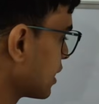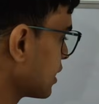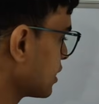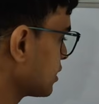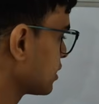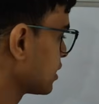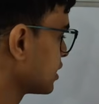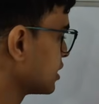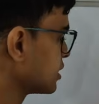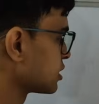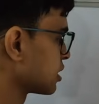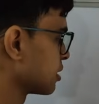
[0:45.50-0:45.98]
are
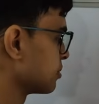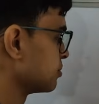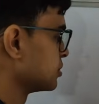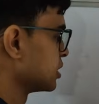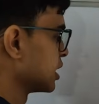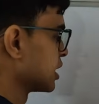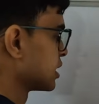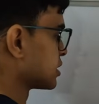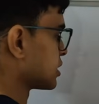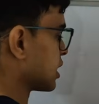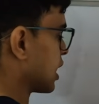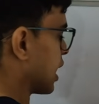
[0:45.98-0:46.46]
three
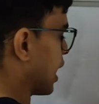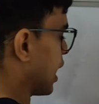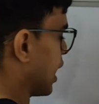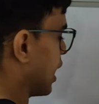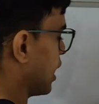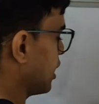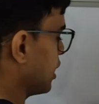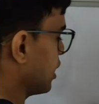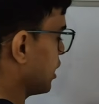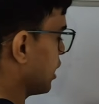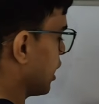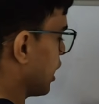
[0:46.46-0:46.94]
subjects
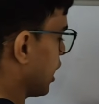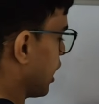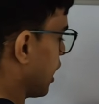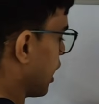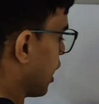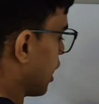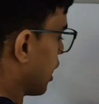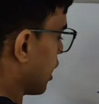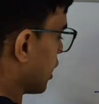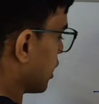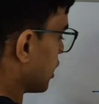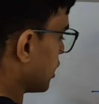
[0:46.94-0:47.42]
and
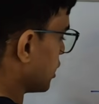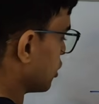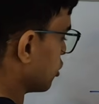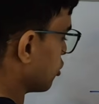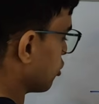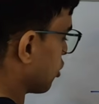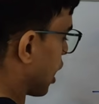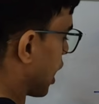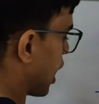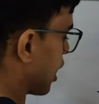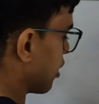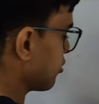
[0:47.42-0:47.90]

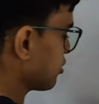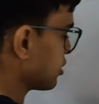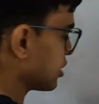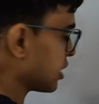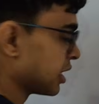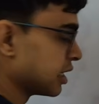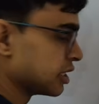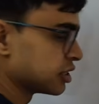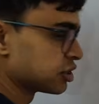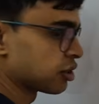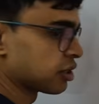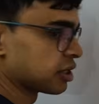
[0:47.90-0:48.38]
you have
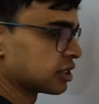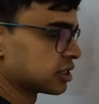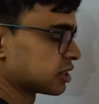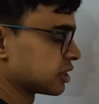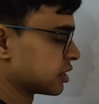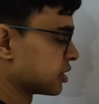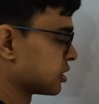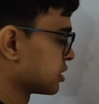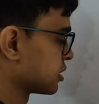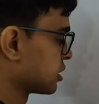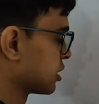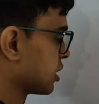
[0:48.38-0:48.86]
three
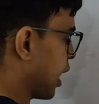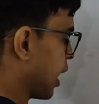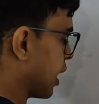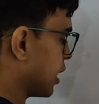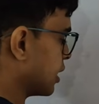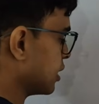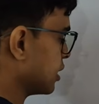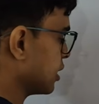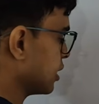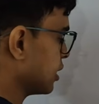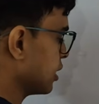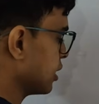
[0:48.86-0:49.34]
choices.
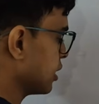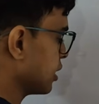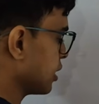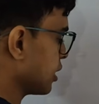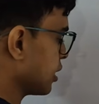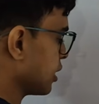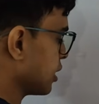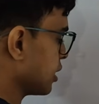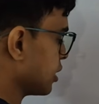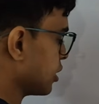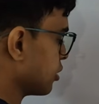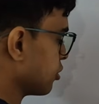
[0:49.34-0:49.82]
Either
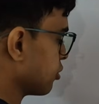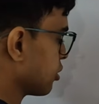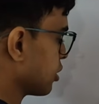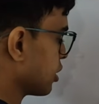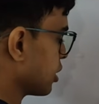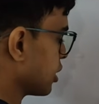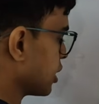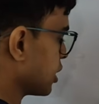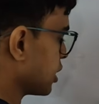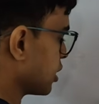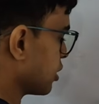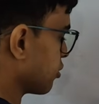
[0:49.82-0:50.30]

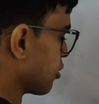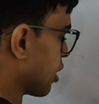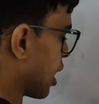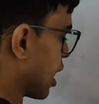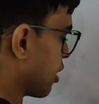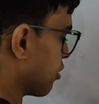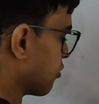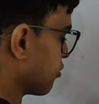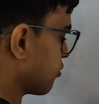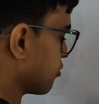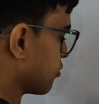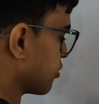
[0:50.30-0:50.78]
you
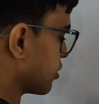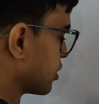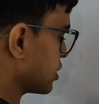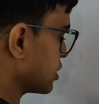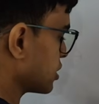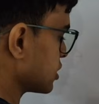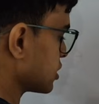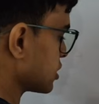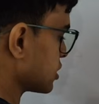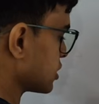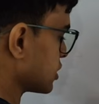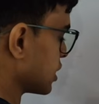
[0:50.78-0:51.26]
have
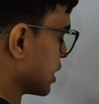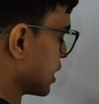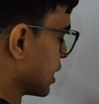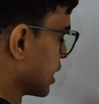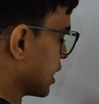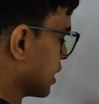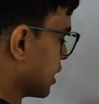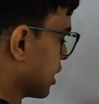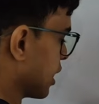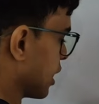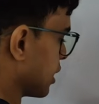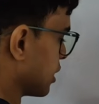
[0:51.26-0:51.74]
first,
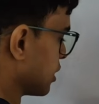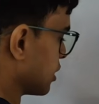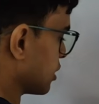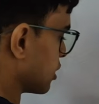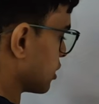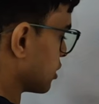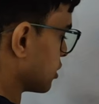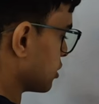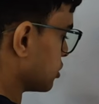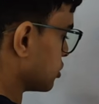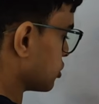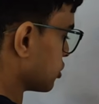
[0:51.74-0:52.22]
second and
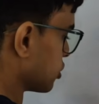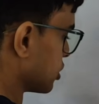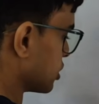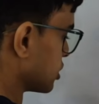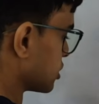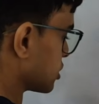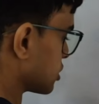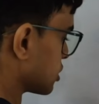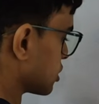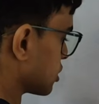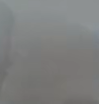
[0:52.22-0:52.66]
third choice,